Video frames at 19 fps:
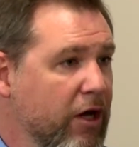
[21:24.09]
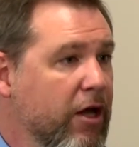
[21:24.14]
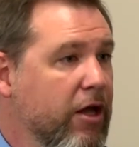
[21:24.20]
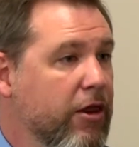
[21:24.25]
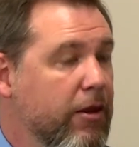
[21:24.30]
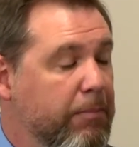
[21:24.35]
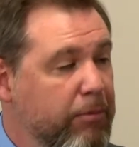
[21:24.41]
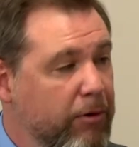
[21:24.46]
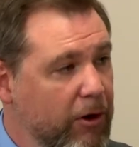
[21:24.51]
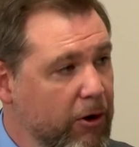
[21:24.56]
the
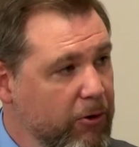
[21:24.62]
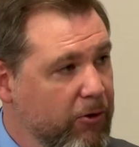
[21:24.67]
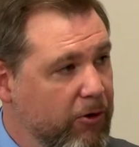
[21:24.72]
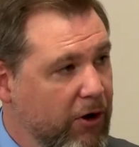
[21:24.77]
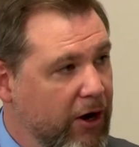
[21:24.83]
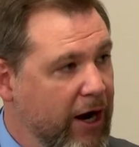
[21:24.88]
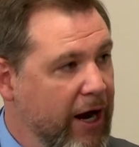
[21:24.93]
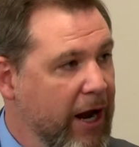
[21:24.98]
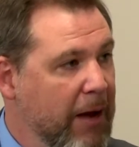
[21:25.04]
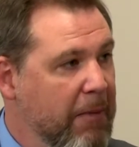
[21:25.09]

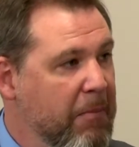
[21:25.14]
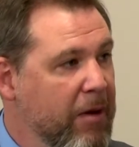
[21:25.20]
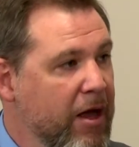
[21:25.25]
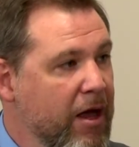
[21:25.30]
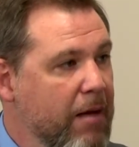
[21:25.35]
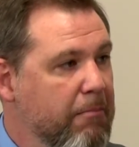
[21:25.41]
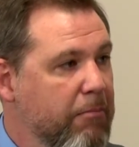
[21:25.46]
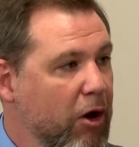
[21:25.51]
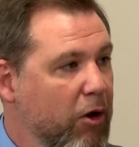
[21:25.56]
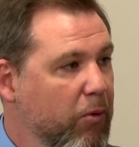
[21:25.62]
program,
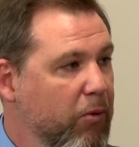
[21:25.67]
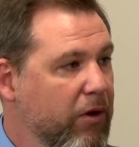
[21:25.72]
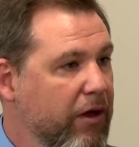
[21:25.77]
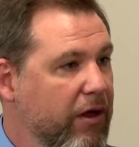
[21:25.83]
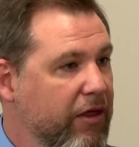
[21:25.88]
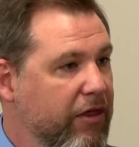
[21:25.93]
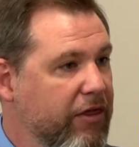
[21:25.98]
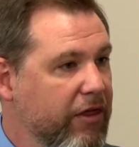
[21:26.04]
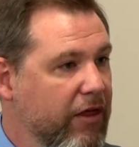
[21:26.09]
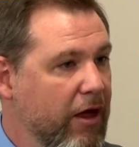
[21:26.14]
but
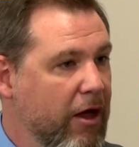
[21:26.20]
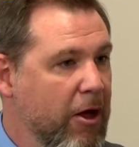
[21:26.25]
with